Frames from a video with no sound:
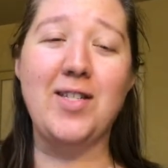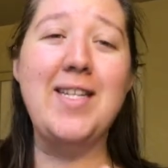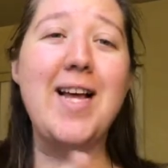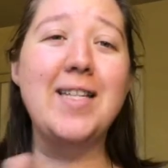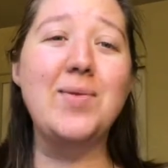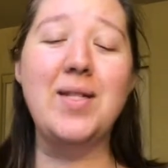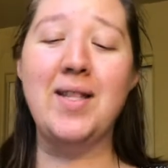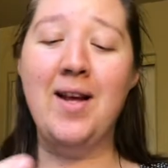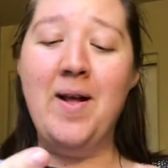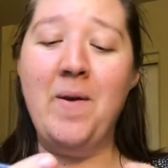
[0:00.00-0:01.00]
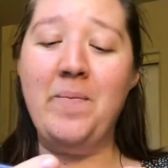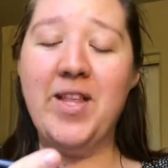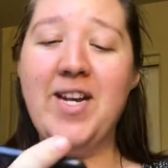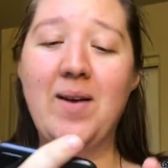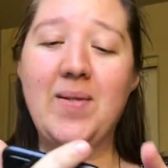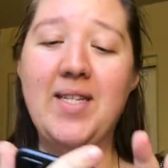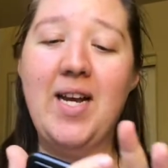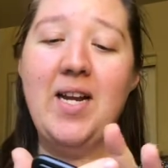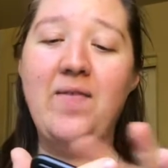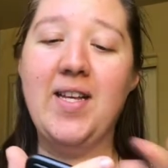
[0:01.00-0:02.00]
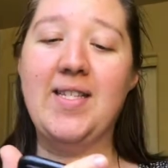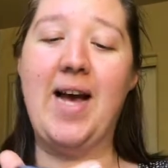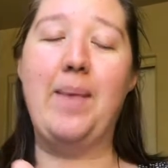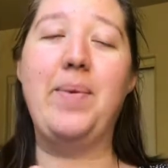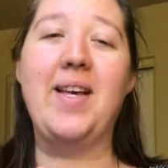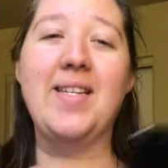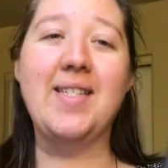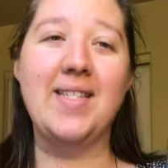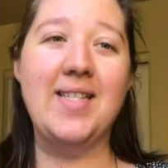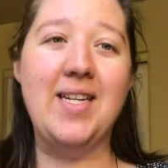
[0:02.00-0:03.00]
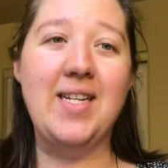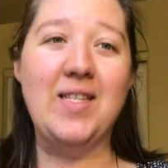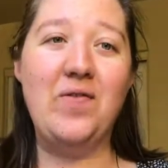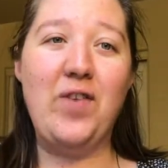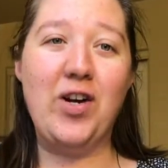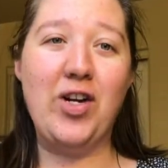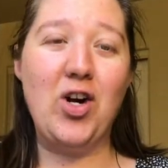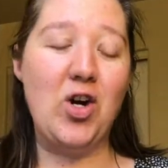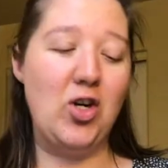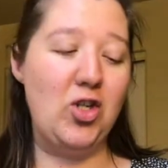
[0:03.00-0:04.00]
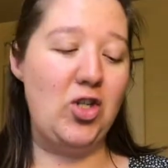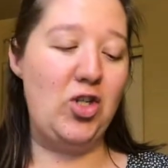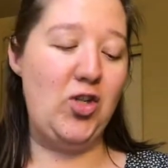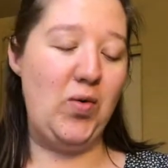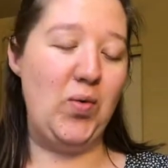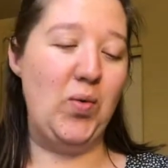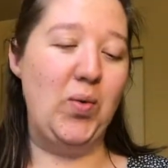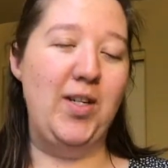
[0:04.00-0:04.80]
See, that's what the downside of this app is that it's very hard to